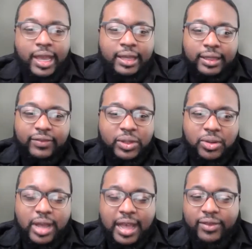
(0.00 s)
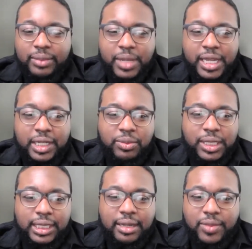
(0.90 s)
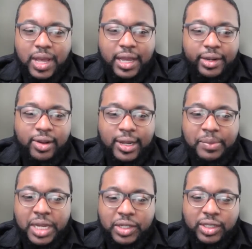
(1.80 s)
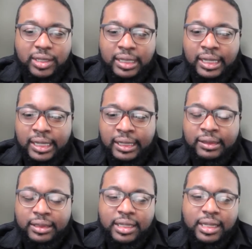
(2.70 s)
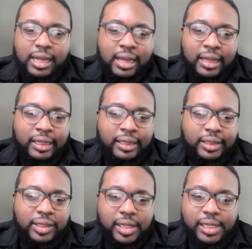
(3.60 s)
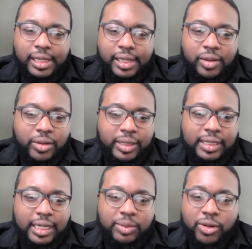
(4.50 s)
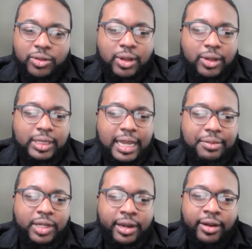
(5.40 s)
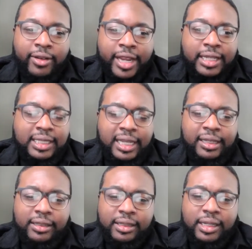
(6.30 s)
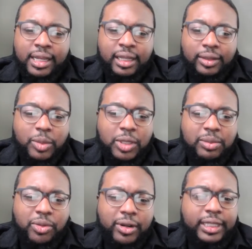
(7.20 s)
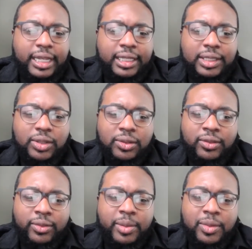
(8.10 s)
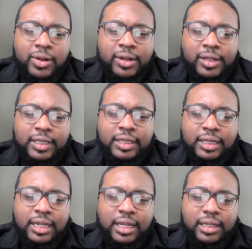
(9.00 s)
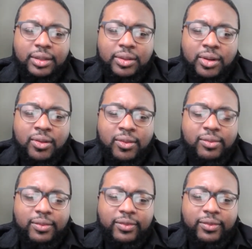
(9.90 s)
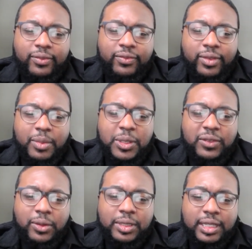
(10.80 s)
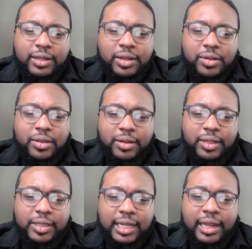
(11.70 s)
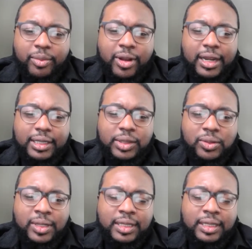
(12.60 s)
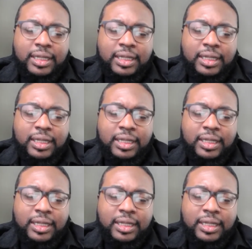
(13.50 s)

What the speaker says: if you don't have a management team behind your automation, then it's prone to all types of error rates. And the most important thing too to remember is, you know, for most folks that they're selling that product to, is